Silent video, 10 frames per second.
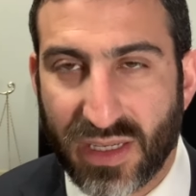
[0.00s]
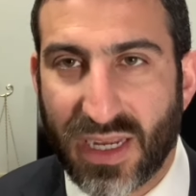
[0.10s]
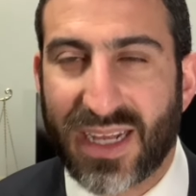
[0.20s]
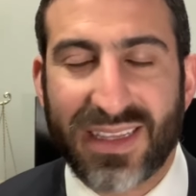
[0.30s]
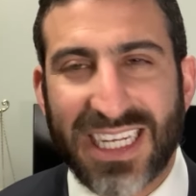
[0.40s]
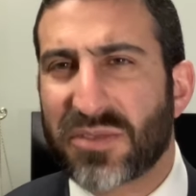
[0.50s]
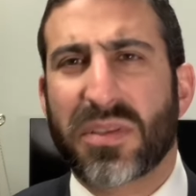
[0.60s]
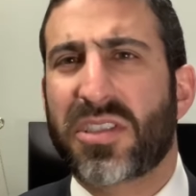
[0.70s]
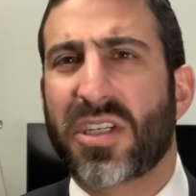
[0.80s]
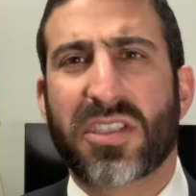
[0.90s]
And that's what the
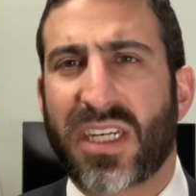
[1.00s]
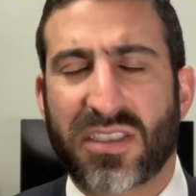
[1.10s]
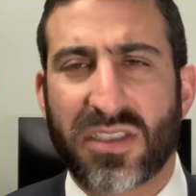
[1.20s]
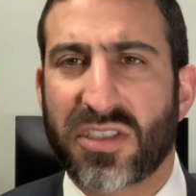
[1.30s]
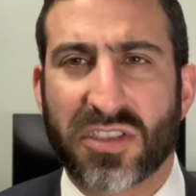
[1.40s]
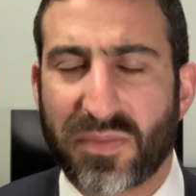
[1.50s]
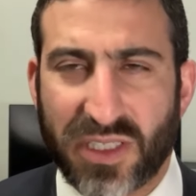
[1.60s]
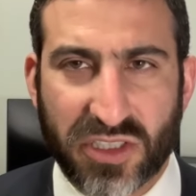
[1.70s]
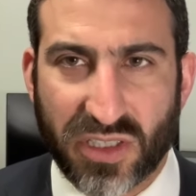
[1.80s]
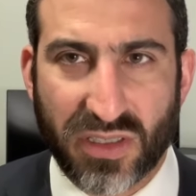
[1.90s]
judge has to just make
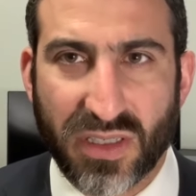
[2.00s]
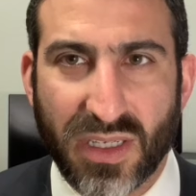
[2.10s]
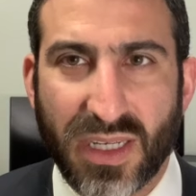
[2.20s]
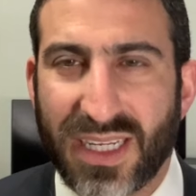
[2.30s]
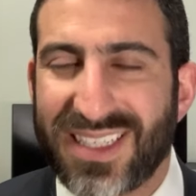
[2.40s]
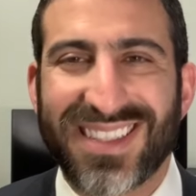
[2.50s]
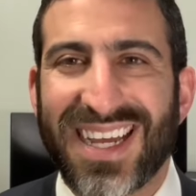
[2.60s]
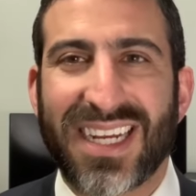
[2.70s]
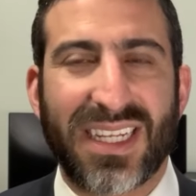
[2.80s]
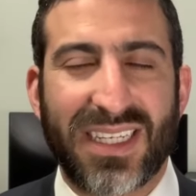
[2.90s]
sure. He's
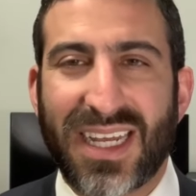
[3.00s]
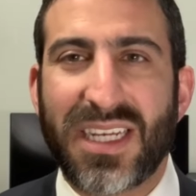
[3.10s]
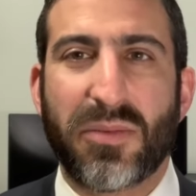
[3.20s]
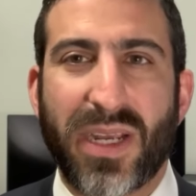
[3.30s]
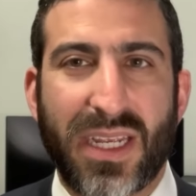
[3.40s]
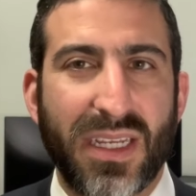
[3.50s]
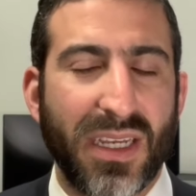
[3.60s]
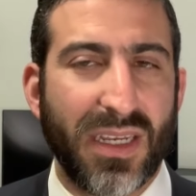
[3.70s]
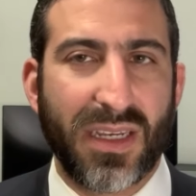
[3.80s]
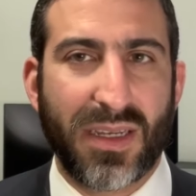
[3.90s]
not in any way,
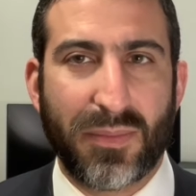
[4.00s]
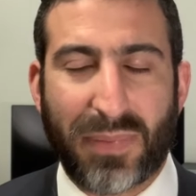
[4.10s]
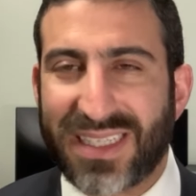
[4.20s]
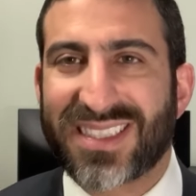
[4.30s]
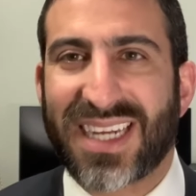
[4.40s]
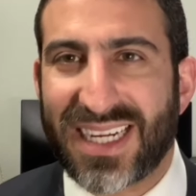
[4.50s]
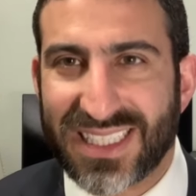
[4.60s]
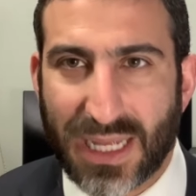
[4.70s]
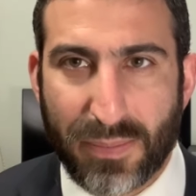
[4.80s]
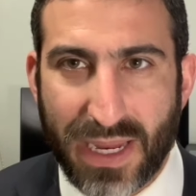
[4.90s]
by signing
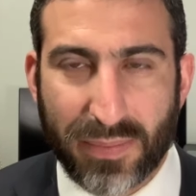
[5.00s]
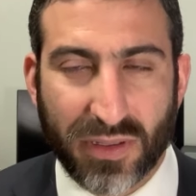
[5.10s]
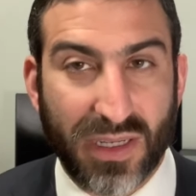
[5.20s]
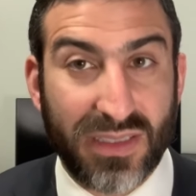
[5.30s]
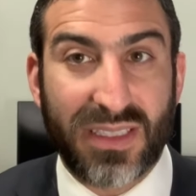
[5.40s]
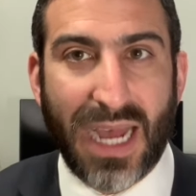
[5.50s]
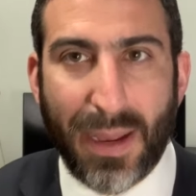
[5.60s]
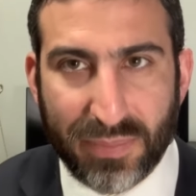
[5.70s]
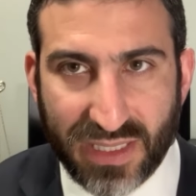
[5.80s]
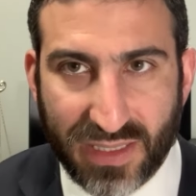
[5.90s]
that paper,
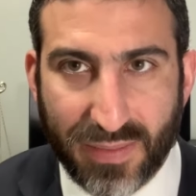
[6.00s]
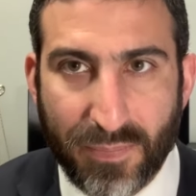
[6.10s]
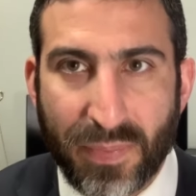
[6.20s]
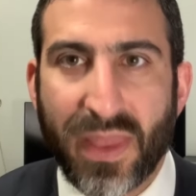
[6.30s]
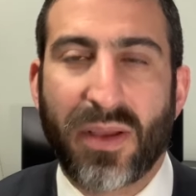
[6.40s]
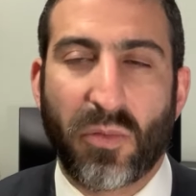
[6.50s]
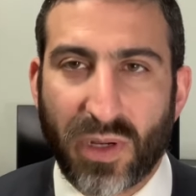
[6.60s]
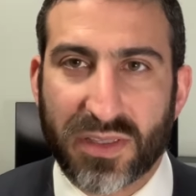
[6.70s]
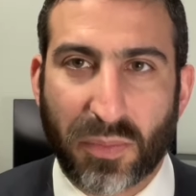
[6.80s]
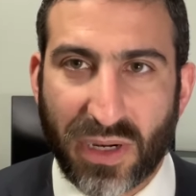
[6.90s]
adopting
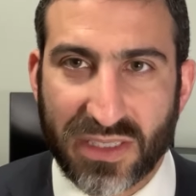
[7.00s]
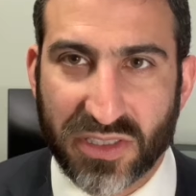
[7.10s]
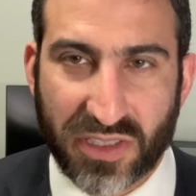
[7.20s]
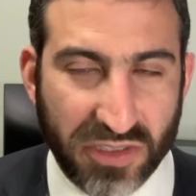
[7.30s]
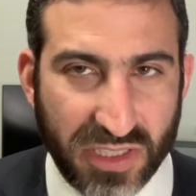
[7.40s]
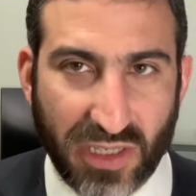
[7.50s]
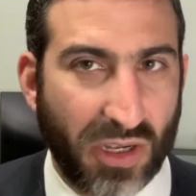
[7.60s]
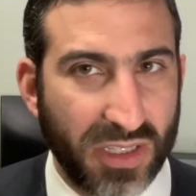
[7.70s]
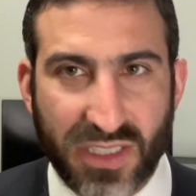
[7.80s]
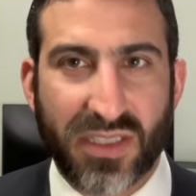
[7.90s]
what the prosecutor is saying.
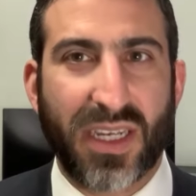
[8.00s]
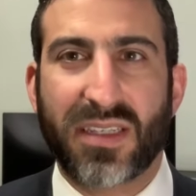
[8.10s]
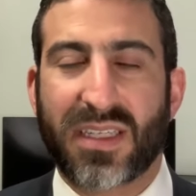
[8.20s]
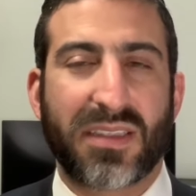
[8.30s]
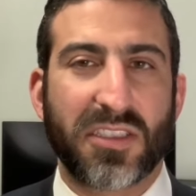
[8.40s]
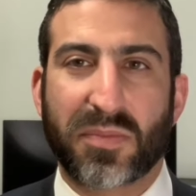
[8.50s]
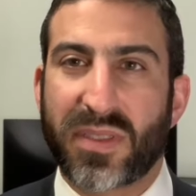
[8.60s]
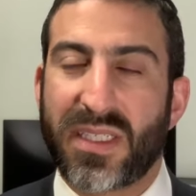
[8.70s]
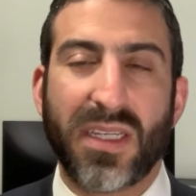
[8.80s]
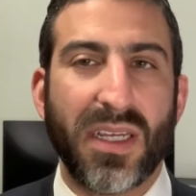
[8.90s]
All he's saying is that this
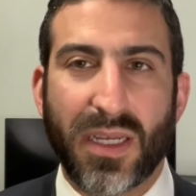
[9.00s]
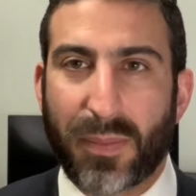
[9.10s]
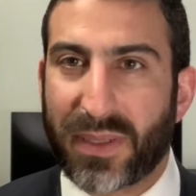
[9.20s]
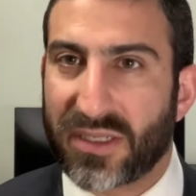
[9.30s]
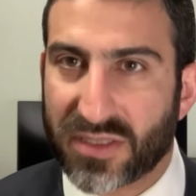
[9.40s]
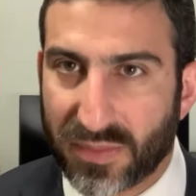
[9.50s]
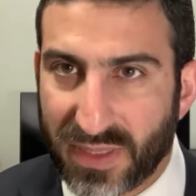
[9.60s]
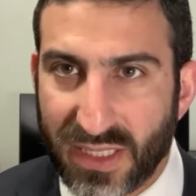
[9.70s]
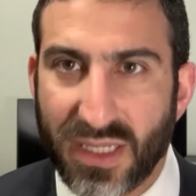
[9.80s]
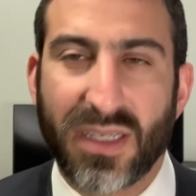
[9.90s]
plea appears to
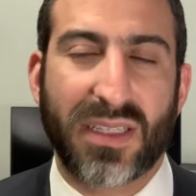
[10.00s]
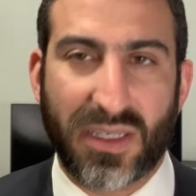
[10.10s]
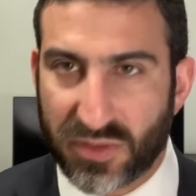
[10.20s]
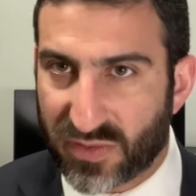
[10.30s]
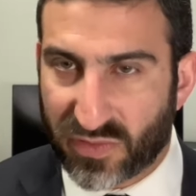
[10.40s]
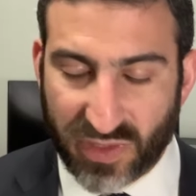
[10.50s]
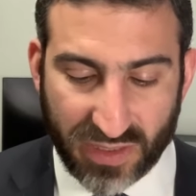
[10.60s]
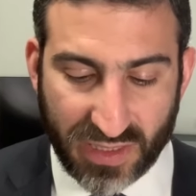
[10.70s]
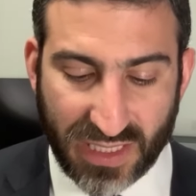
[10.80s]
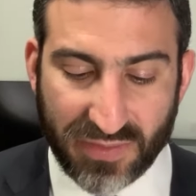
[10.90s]
me that it was
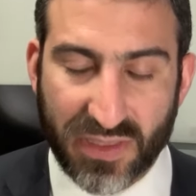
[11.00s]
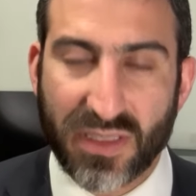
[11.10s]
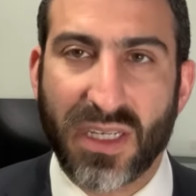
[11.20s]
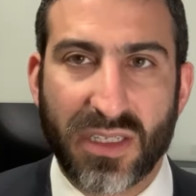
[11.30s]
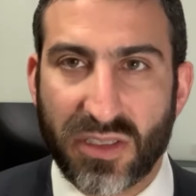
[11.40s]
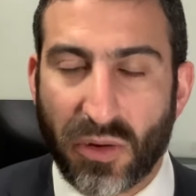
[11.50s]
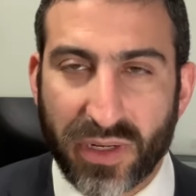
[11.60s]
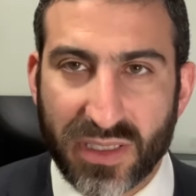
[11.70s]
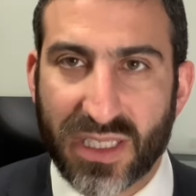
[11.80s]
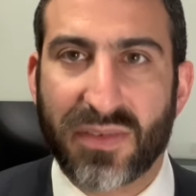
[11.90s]
freely given,
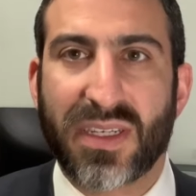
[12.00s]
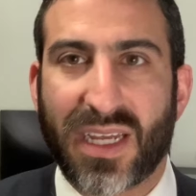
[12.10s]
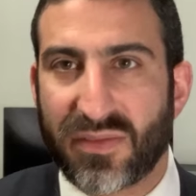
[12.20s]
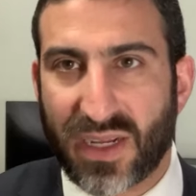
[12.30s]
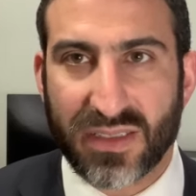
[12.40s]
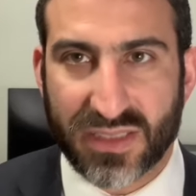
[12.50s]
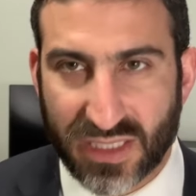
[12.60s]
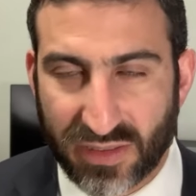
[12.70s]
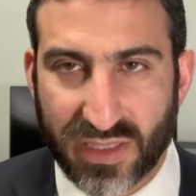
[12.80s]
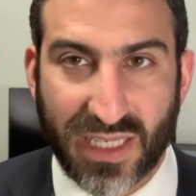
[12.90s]
knowingly given, and
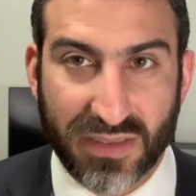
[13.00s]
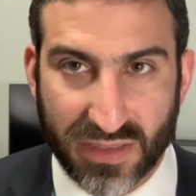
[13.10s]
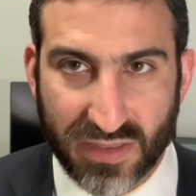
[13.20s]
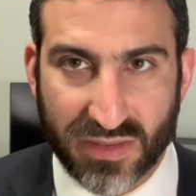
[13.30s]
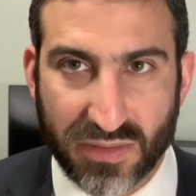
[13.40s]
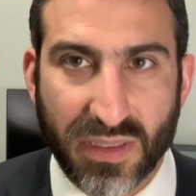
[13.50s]
voluntarily entered into.